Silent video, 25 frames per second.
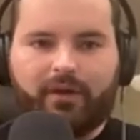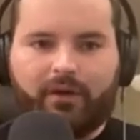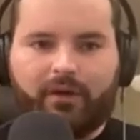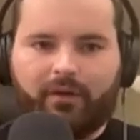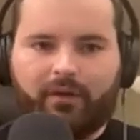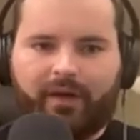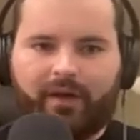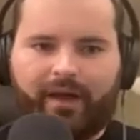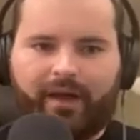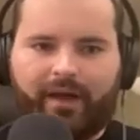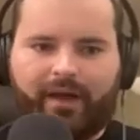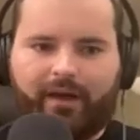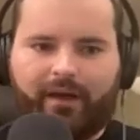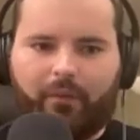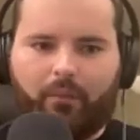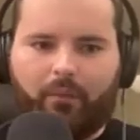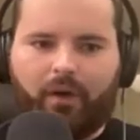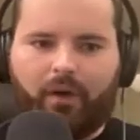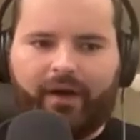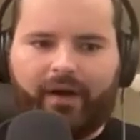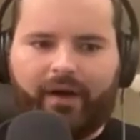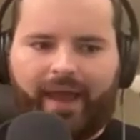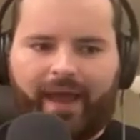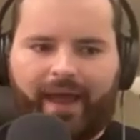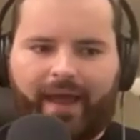
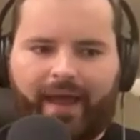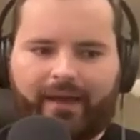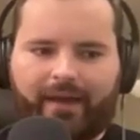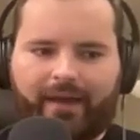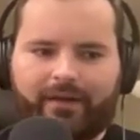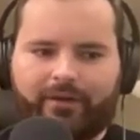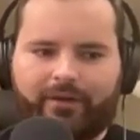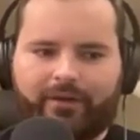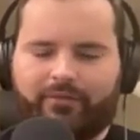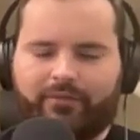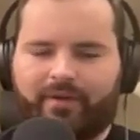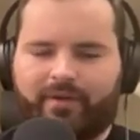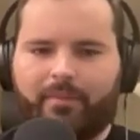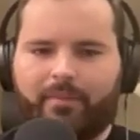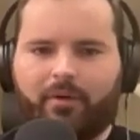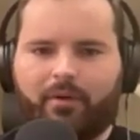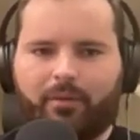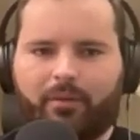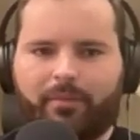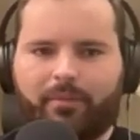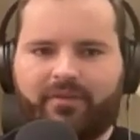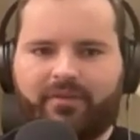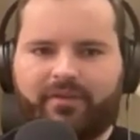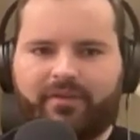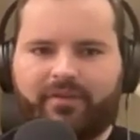want to add UV
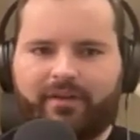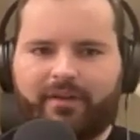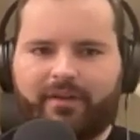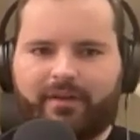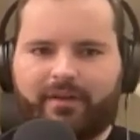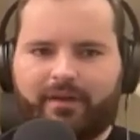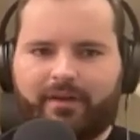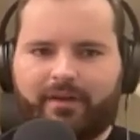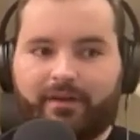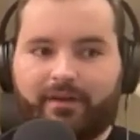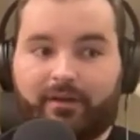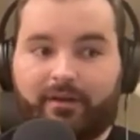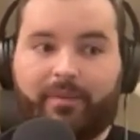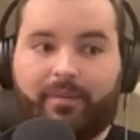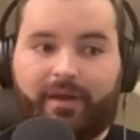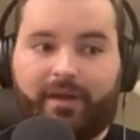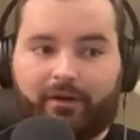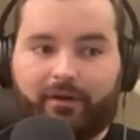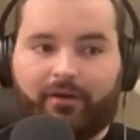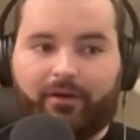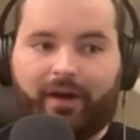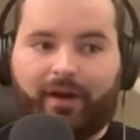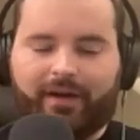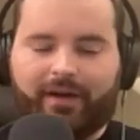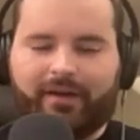bulbs to be
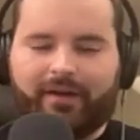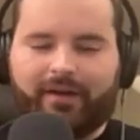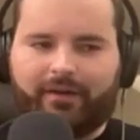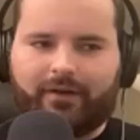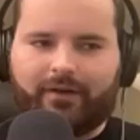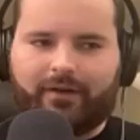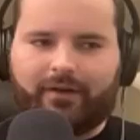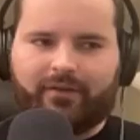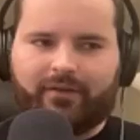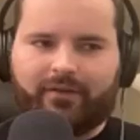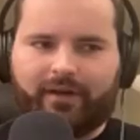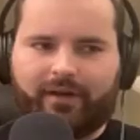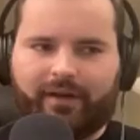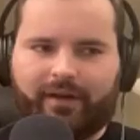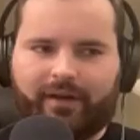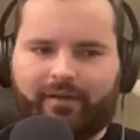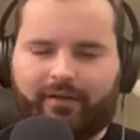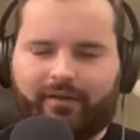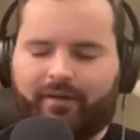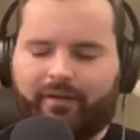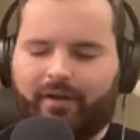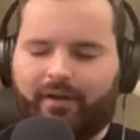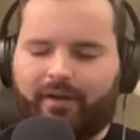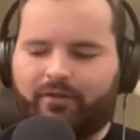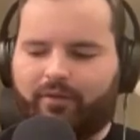correct. And there's enough
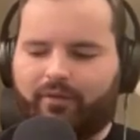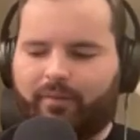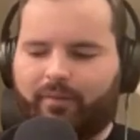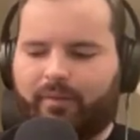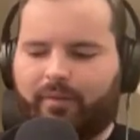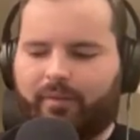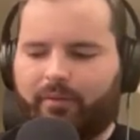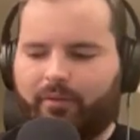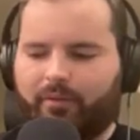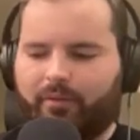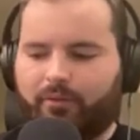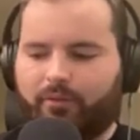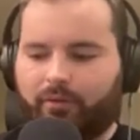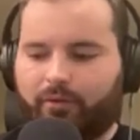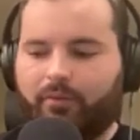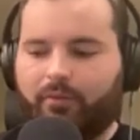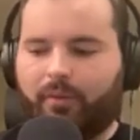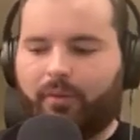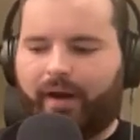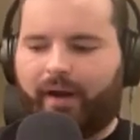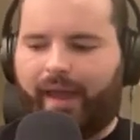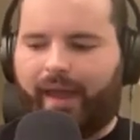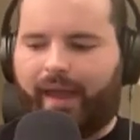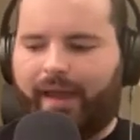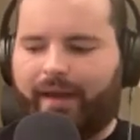evidence for people who do
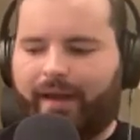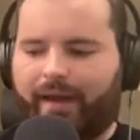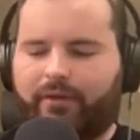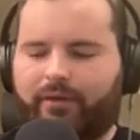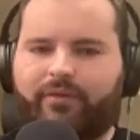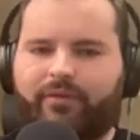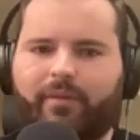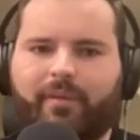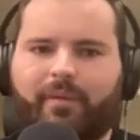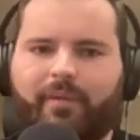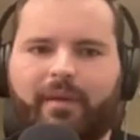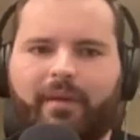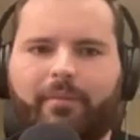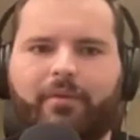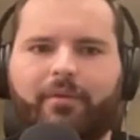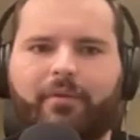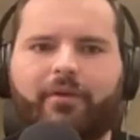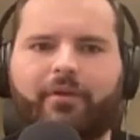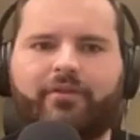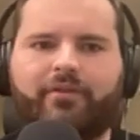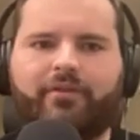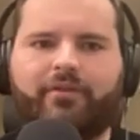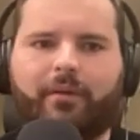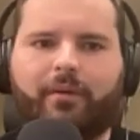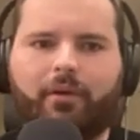want to add UVB
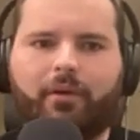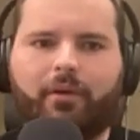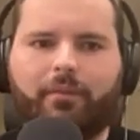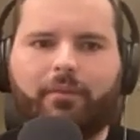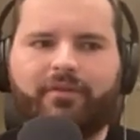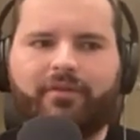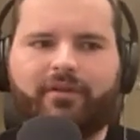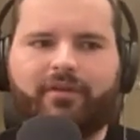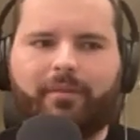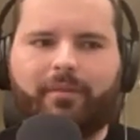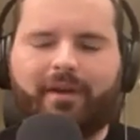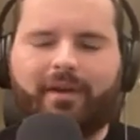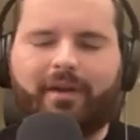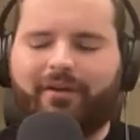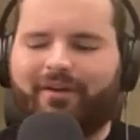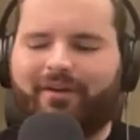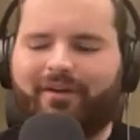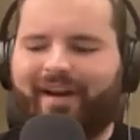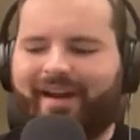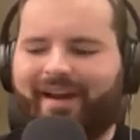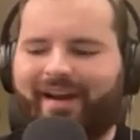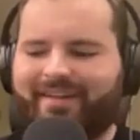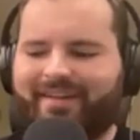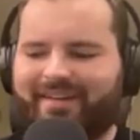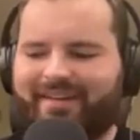producing bulbs to be
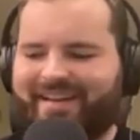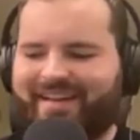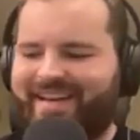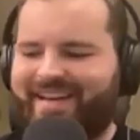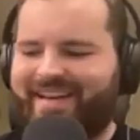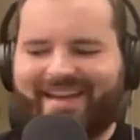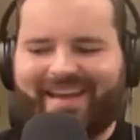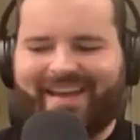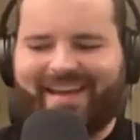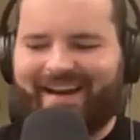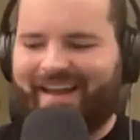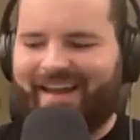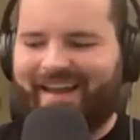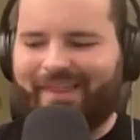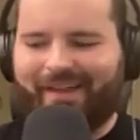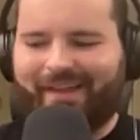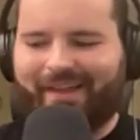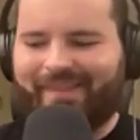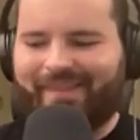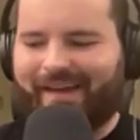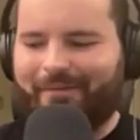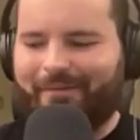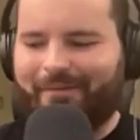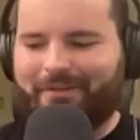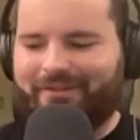correct. And I thought
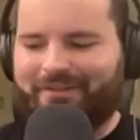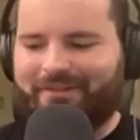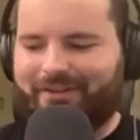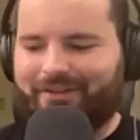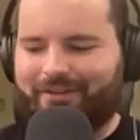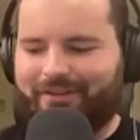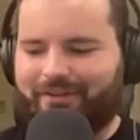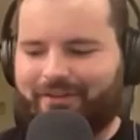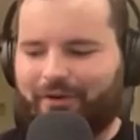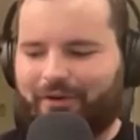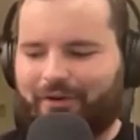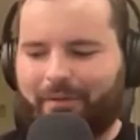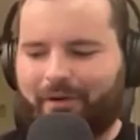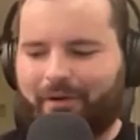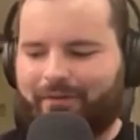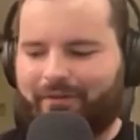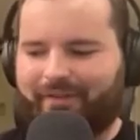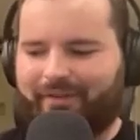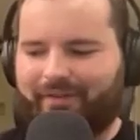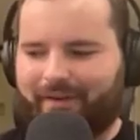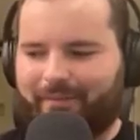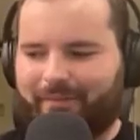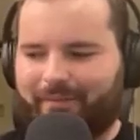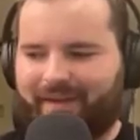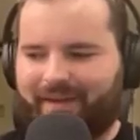that was just so
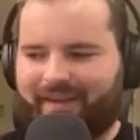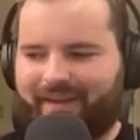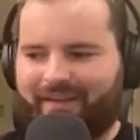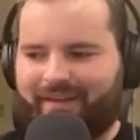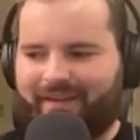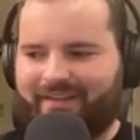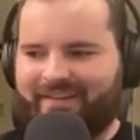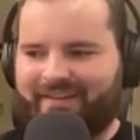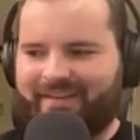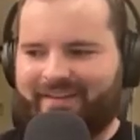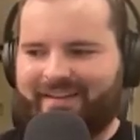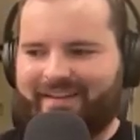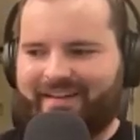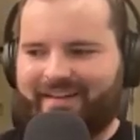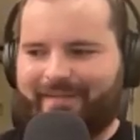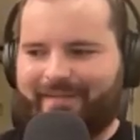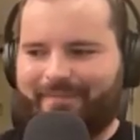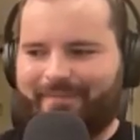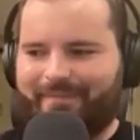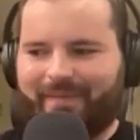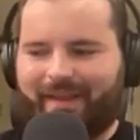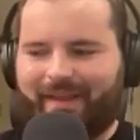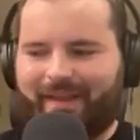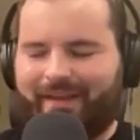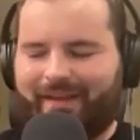perfect because
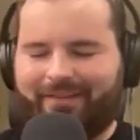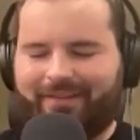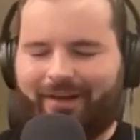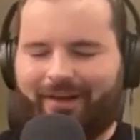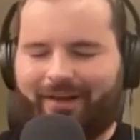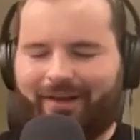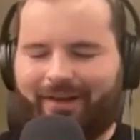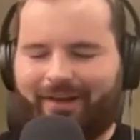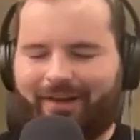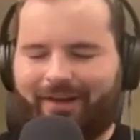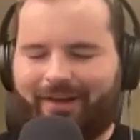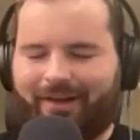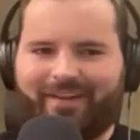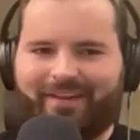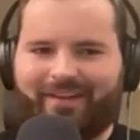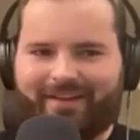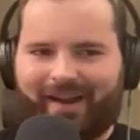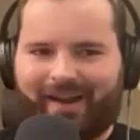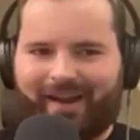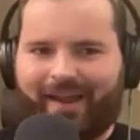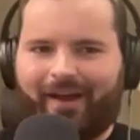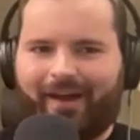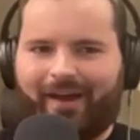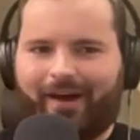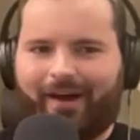it's obviously a
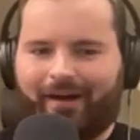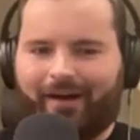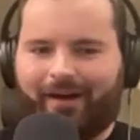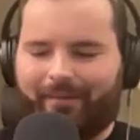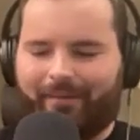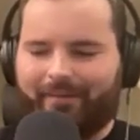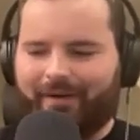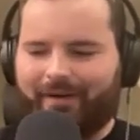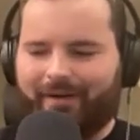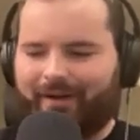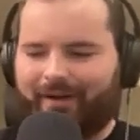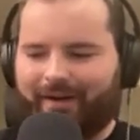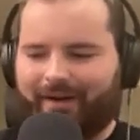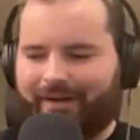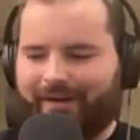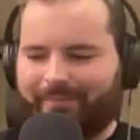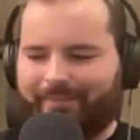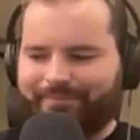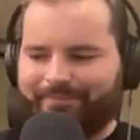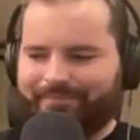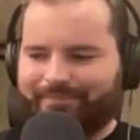dichotomy or